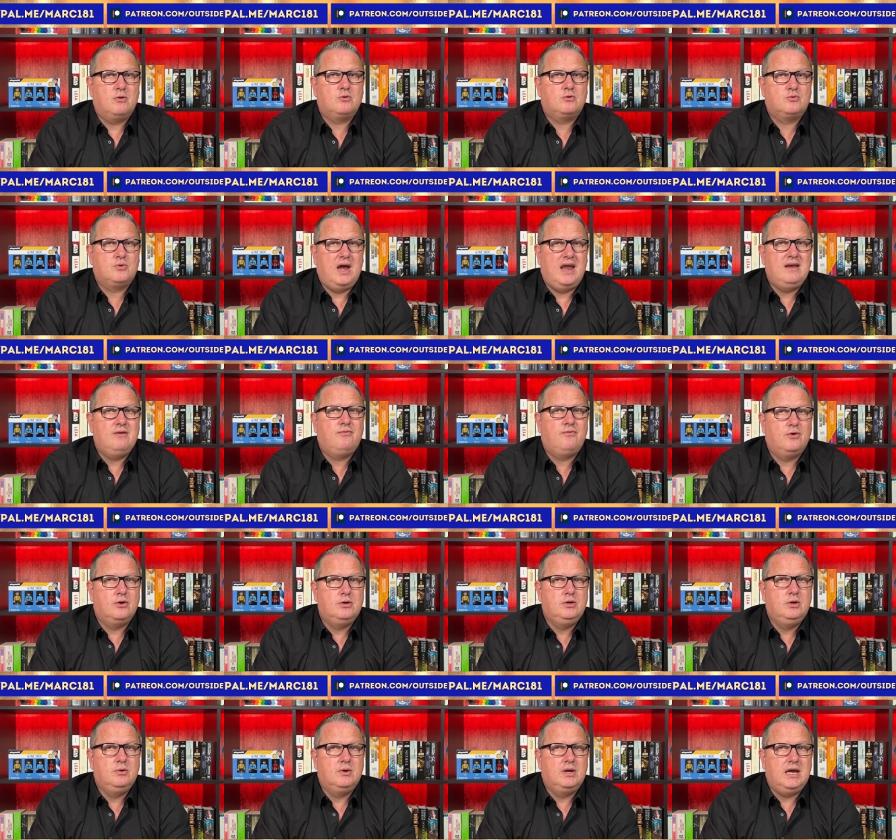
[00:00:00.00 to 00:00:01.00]
grant for a
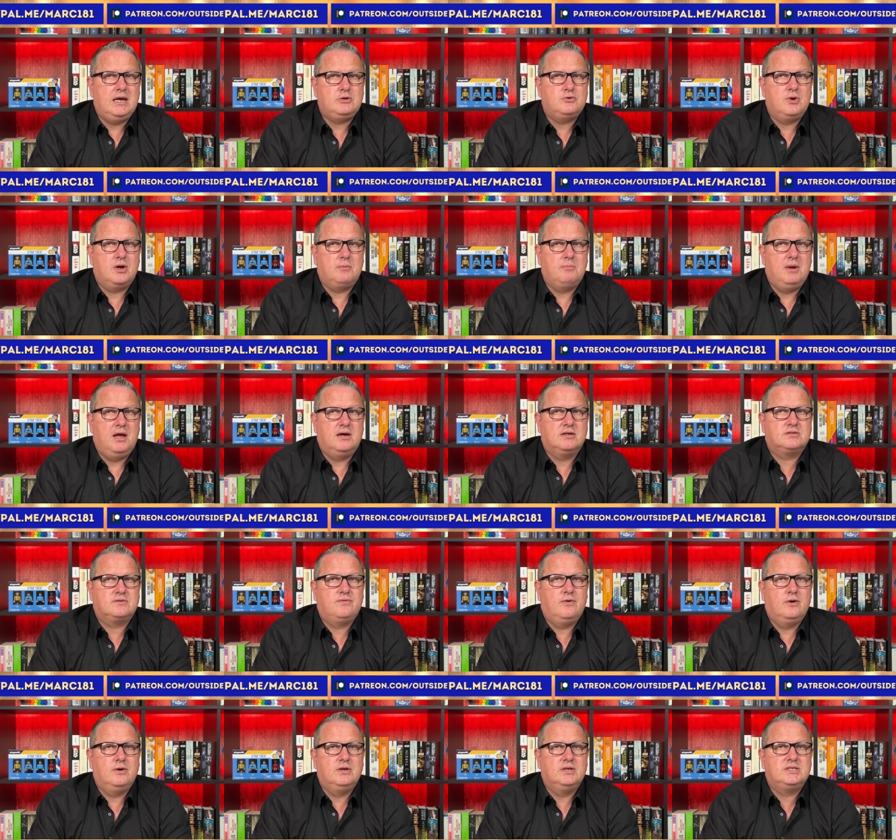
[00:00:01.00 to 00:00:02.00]
new electric blast
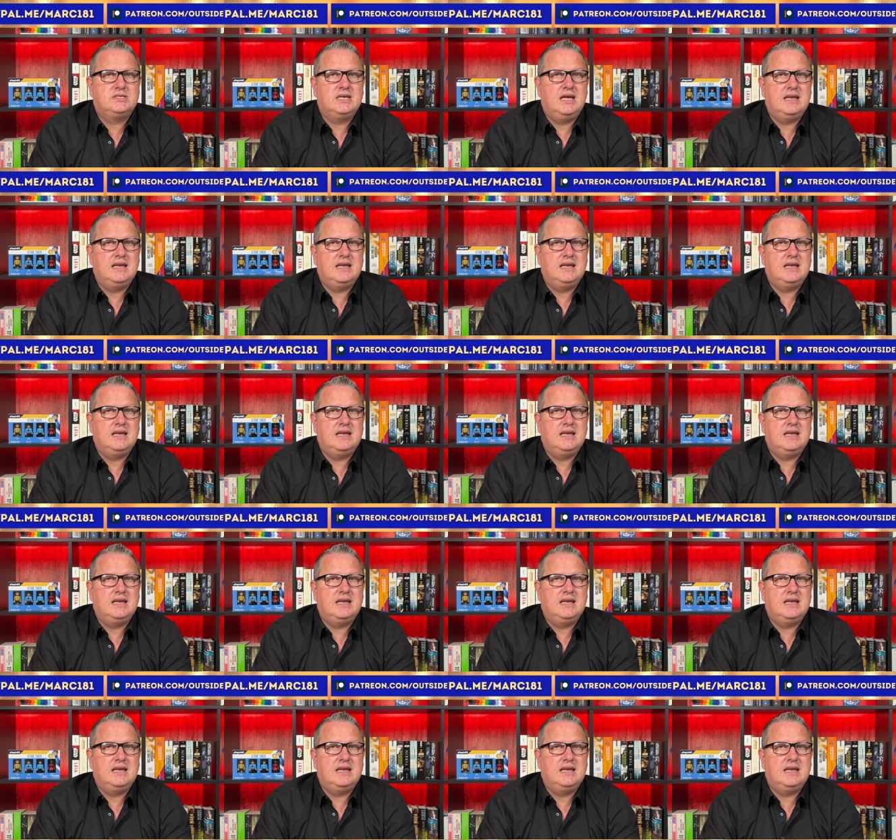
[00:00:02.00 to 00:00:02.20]
furnace